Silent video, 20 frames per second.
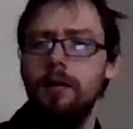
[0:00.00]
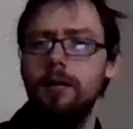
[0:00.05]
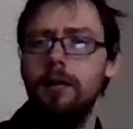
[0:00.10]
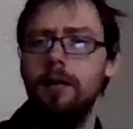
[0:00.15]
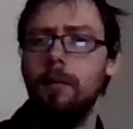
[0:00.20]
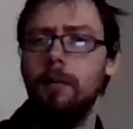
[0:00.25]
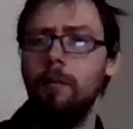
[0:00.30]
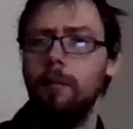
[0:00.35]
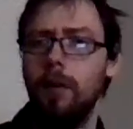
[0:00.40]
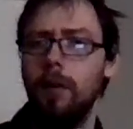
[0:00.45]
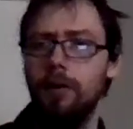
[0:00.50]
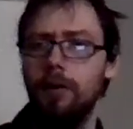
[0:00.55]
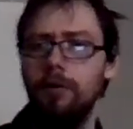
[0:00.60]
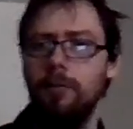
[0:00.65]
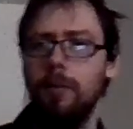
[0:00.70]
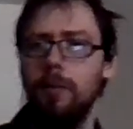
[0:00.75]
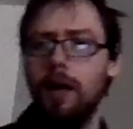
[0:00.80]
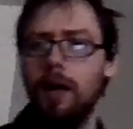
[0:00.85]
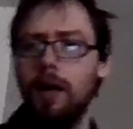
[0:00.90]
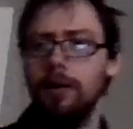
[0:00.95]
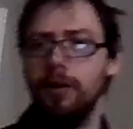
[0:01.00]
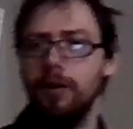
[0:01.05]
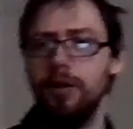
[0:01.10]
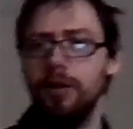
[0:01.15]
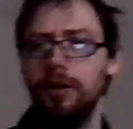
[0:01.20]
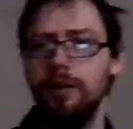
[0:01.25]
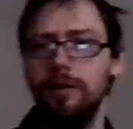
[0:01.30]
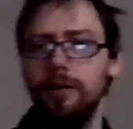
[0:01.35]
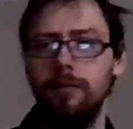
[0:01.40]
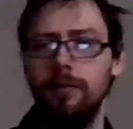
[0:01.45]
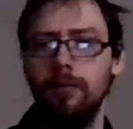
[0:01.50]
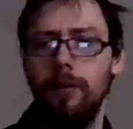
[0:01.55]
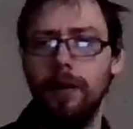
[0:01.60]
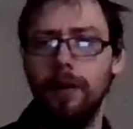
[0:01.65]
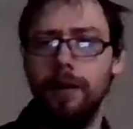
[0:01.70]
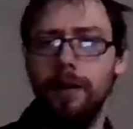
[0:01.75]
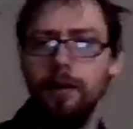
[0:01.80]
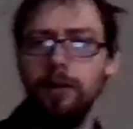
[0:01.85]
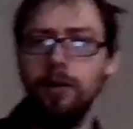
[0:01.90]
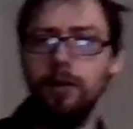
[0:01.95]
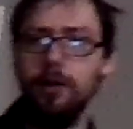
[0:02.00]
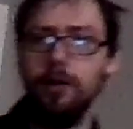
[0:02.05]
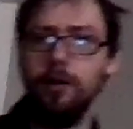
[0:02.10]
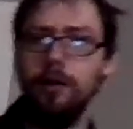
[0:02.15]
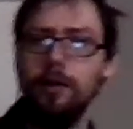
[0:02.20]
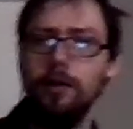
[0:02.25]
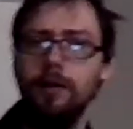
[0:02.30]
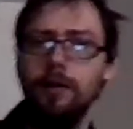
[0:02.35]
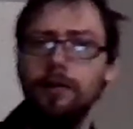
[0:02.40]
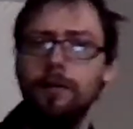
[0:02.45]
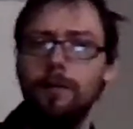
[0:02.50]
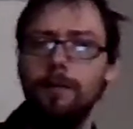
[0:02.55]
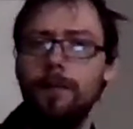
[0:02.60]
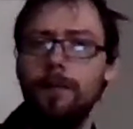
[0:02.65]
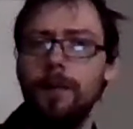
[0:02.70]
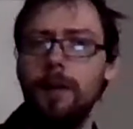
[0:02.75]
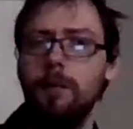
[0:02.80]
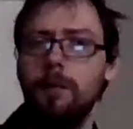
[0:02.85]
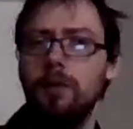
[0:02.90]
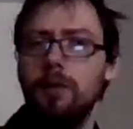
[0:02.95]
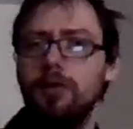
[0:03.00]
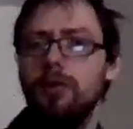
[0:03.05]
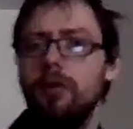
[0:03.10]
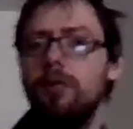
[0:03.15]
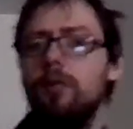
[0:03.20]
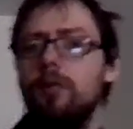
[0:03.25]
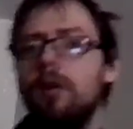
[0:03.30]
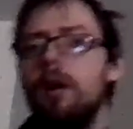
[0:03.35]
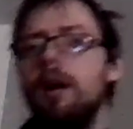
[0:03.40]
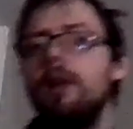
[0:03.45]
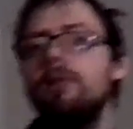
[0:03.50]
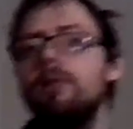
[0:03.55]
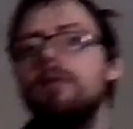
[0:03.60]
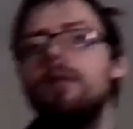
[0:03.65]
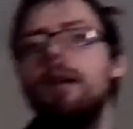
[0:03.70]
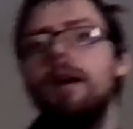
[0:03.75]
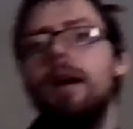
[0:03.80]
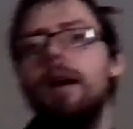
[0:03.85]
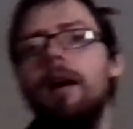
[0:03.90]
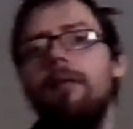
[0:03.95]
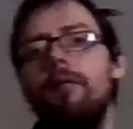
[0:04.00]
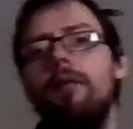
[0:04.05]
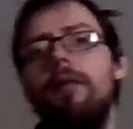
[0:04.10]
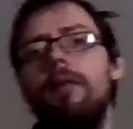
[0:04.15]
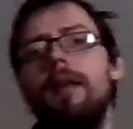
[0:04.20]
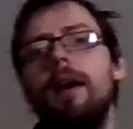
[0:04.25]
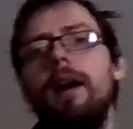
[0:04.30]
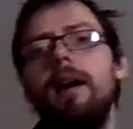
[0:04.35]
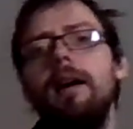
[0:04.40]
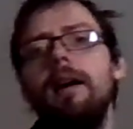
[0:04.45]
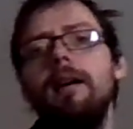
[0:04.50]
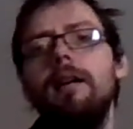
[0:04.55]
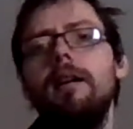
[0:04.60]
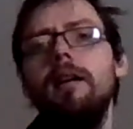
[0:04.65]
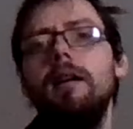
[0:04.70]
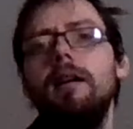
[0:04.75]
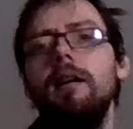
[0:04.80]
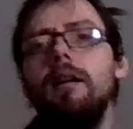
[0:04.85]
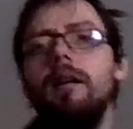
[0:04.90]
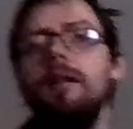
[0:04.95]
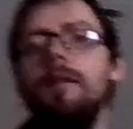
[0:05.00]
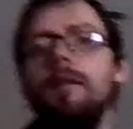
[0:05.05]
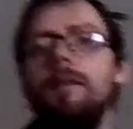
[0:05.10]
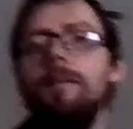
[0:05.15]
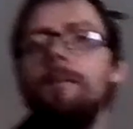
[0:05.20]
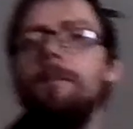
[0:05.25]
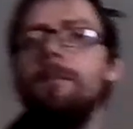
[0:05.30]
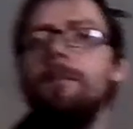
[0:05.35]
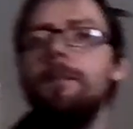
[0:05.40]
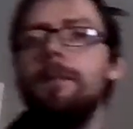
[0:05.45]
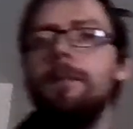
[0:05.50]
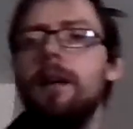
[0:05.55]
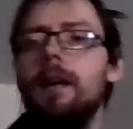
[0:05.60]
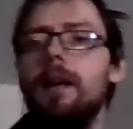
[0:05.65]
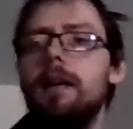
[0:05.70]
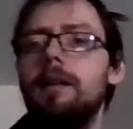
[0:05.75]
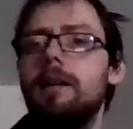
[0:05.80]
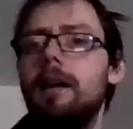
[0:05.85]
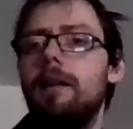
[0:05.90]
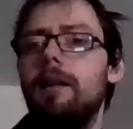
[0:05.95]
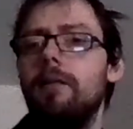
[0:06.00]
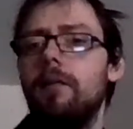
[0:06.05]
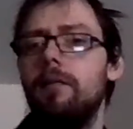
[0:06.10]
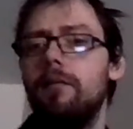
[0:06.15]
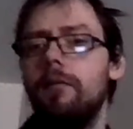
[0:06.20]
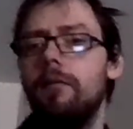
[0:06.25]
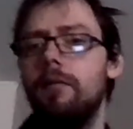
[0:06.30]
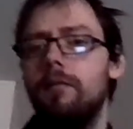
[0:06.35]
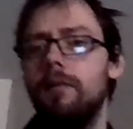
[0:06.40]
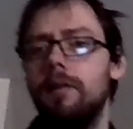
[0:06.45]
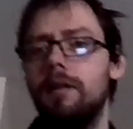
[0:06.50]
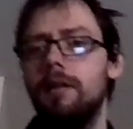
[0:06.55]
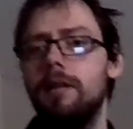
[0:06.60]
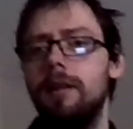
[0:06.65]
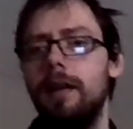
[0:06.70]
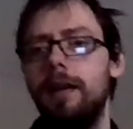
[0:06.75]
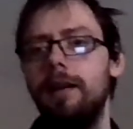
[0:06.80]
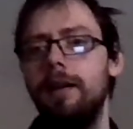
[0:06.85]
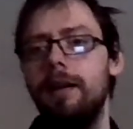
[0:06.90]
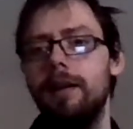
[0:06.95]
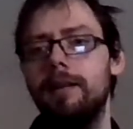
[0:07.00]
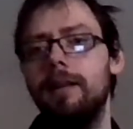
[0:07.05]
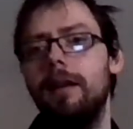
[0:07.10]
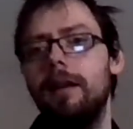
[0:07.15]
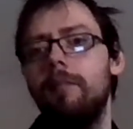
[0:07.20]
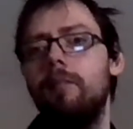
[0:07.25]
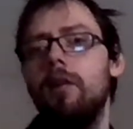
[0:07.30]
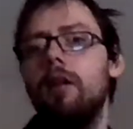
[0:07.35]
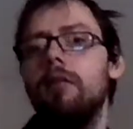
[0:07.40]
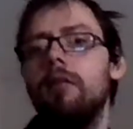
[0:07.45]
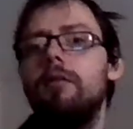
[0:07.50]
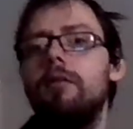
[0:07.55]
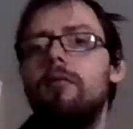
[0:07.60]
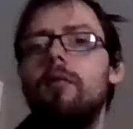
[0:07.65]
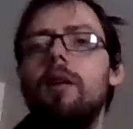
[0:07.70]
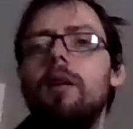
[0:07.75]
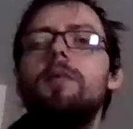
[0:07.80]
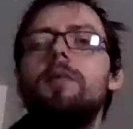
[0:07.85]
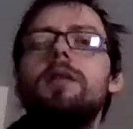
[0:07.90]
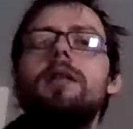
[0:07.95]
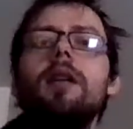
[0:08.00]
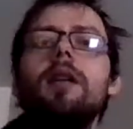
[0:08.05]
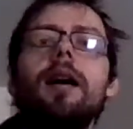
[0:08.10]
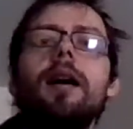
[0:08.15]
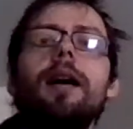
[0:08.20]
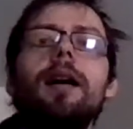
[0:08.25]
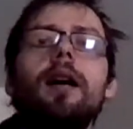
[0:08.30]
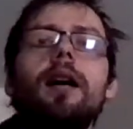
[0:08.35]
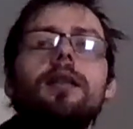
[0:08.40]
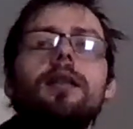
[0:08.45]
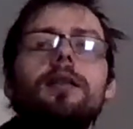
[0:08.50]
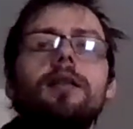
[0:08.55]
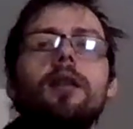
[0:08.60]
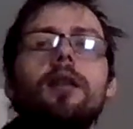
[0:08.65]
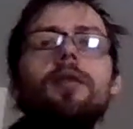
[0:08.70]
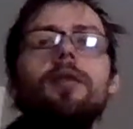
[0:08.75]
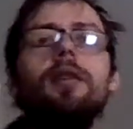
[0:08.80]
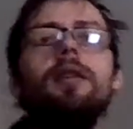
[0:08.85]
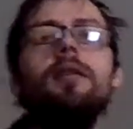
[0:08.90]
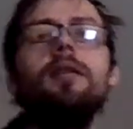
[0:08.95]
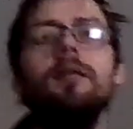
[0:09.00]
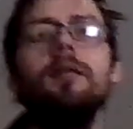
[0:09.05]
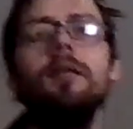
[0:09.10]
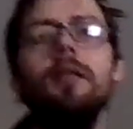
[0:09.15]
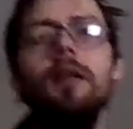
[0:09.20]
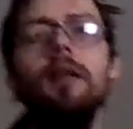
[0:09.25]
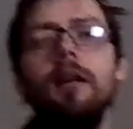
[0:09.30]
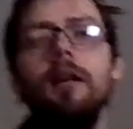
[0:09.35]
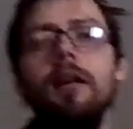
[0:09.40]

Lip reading: Dumbo plush, which I'm not sure what else they have with that, as I haven't seen, as they blocked the website, as only